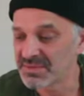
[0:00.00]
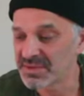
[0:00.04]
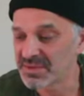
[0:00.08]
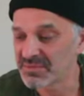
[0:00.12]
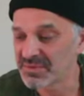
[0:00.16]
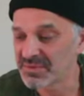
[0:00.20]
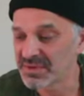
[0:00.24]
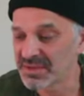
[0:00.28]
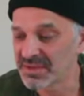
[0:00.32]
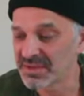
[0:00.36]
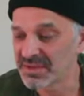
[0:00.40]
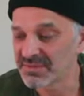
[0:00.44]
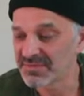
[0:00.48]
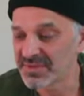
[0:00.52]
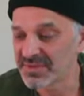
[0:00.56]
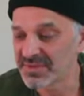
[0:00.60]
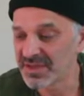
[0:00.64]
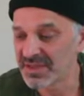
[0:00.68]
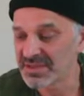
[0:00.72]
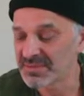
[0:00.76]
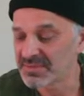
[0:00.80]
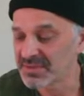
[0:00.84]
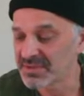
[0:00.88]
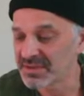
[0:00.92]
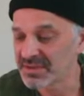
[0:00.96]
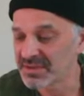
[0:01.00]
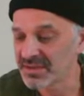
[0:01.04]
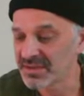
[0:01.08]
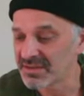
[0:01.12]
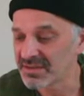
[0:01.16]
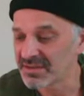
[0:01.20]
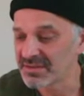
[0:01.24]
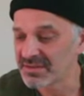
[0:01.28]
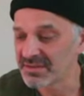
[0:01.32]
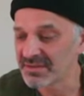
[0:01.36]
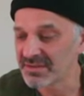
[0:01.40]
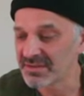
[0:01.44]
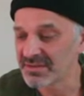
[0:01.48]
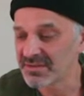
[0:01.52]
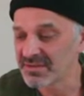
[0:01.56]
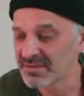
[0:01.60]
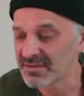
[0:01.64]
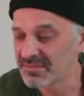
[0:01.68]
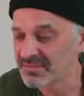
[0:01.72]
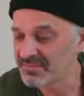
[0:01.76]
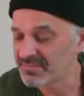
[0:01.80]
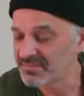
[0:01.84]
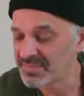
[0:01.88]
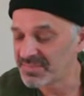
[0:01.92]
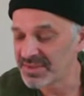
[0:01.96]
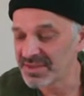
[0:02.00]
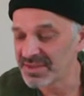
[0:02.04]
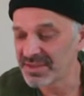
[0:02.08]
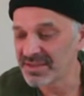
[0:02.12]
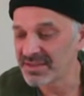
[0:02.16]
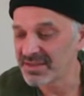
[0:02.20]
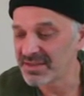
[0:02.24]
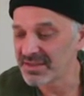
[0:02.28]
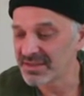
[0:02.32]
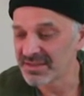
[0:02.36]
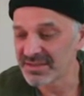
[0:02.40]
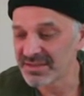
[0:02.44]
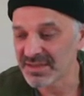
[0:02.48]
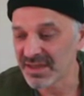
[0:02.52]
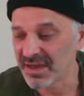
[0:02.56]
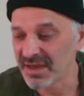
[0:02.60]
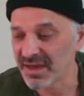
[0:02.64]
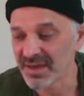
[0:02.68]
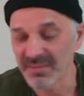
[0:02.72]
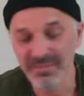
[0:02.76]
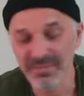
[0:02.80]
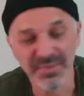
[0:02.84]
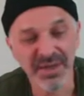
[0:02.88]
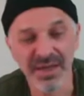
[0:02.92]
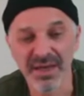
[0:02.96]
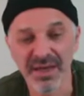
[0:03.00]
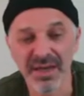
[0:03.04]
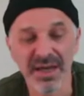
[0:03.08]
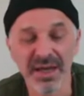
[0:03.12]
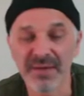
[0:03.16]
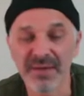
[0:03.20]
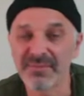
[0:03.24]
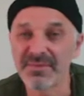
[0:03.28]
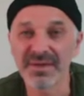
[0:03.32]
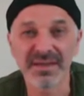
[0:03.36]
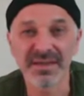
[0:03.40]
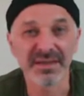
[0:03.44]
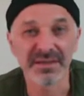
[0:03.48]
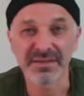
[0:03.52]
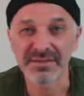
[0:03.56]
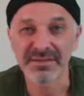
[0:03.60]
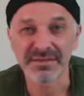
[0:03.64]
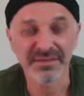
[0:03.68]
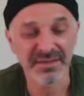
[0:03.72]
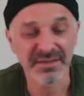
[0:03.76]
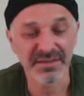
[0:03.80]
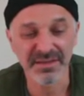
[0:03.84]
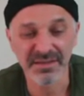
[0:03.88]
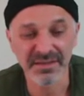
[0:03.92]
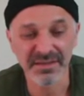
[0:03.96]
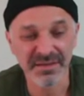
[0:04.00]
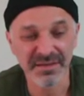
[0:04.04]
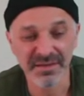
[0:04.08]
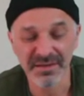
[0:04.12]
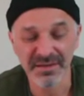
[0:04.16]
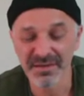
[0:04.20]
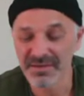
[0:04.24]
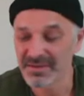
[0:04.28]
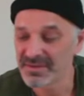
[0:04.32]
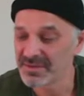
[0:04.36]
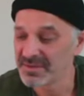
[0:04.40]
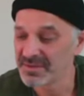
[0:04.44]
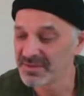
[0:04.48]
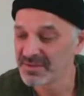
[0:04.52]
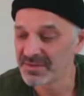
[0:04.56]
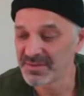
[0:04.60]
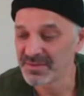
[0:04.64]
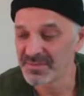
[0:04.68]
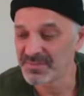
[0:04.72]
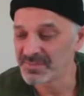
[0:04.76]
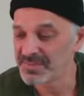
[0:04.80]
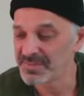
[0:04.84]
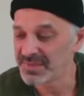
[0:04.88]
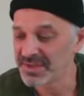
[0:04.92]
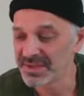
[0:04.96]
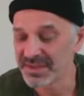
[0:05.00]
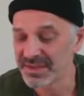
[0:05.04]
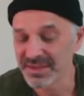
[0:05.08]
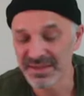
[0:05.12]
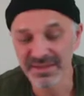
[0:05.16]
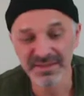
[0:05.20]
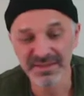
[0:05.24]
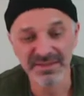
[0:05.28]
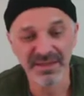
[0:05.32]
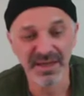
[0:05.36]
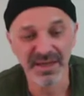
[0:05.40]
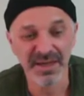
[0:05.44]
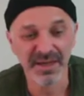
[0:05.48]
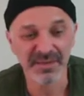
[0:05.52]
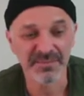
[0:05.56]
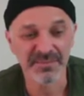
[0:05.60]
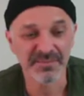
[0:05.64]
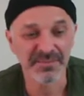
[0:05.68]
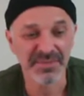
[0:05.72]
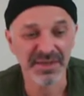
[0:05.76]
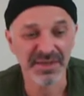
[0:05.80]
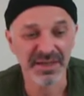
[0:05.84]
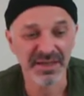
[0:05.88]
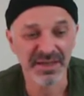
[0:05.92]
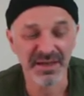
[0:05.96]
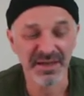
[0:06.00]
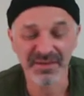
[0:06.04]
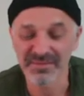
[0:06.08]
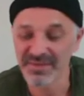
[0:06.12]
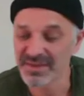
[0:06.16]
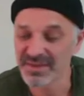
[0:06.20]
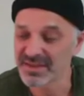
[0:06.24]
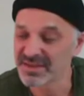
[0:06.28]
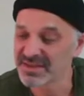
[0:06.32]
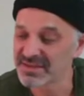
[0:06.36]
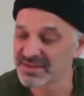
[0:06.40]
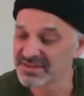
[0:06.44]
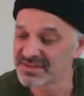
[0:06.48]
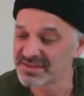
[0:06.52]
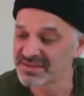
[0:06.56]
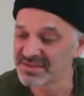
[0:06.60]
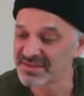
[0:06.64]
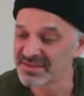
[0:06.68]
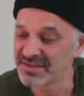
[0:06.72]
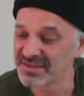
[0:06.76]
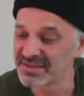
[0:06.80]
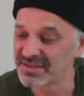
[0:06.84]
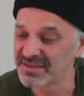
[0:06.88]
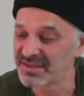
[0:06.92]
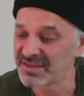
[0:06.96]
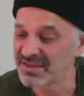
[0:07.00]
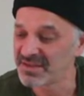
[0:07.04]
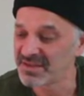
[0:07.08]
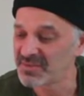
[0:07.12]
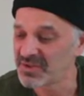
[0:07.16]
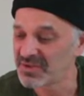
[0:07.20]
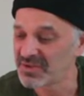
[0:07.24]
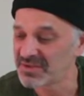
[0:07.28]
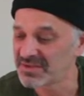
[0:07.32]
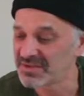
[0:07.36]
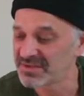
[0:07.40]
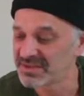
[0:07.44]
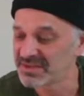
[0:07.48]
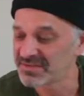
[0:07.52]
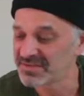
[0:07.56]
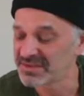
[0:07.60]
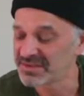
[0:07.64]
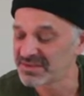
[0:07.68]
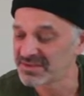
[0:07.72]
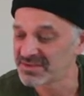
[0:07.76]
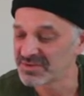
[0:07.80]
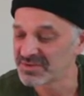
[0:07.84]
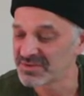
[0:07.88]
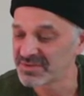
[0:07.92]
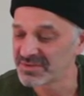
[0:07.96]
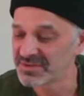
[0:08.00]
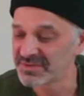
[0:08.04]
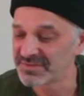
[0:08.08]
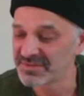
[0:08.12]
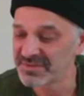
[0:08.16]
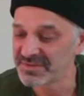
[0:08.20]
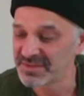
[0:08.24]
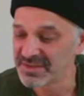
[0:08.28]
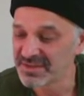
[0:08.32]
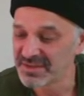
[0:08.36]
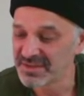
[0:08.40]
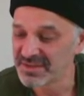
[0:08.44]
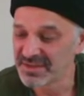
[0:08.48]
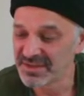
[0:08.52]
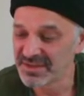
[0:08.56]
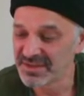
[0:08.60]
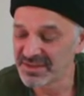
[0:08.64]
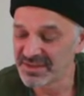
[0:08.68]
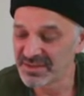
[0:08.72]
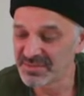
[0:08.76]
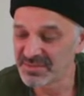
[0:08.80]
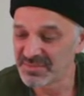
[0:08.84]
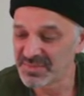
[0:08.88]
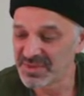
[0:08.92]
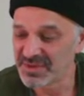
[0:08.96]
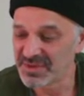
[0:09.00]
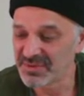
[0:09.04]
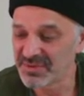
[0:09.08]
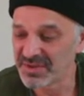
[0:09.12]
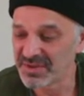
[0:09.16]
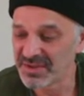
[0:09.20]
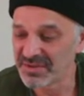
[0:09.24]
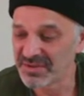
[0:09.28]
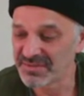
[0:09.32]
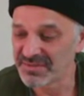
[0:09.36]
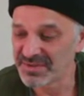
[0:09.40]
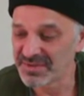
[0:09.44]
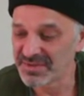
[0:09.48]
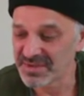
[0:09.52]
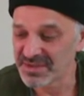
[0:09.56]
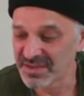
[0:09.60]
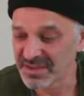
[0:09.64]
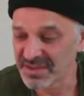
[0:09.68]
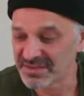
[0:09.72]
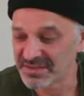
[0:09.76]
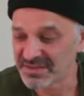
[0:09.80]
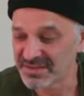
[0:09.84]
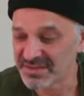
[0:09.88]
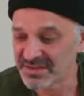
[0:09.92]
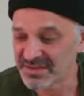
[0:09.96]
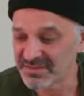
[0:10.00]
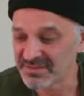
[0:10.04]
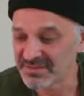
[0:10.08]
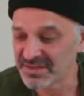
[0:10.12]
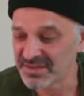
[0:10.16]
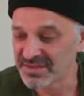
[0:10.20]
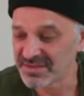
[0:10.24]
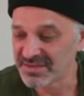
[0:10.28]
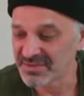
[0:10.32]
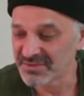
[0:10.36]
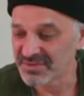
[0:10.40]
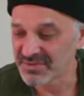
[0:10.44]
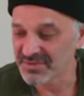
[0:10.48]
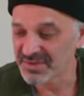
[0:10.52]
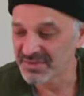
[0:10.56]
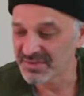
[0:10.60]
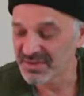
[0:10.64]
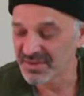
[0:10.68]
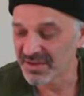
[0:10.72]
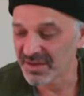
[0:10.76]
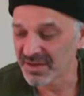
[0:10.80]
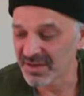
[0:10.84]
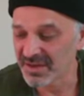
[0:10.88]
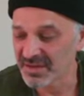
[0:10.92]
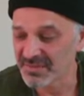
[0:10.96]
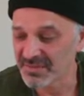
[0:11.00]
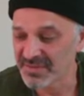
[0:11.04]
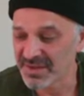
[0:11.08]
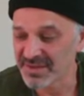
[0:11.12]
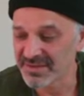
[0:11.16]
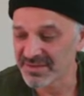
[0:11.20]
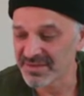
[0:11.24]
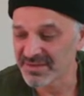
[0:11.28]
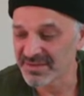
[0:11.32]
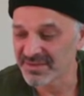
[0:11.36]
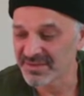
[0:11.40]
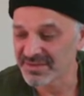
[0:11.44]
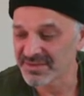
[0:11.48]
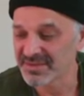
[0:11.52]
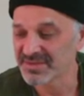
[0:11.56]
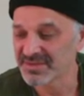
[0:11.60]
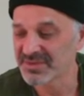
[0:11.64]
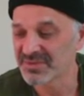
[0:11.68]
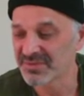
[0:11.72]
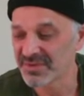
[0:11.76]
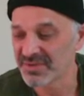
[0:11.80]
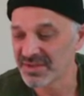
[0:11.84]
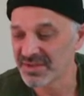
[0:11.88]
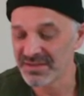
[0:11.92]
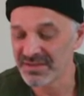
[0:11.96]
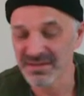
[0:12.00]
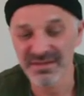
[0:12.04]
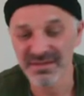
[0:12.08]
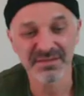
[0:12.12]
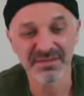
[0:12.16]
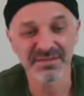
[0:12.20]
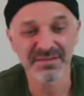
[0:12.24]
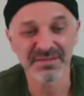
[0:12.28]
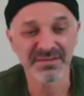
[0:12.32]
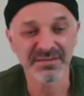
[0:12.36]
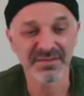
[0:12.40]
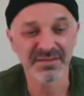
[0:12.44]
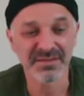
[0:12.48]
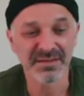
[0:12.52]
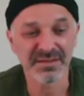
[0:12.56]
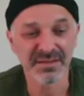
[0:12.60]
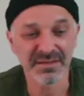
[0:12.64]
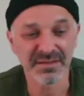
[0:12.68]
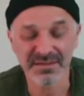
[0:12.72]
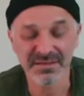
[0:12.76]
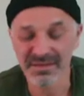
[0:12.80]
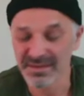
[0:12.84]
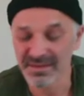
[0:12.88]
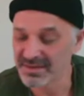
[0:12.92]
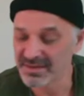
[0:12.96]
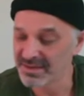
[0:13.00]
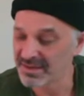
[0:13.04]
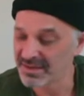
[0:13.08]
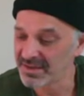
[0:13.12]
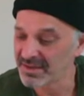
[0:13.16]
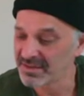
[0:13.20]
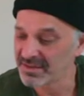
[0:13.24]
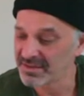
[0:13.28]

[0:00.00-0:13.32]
with on Facebook, that are, they're big time pet advocates. they're big time pet advocates, and I'm always have to sort of be aware of their sensitivities when I'm talking about things like stray dogs and things like that.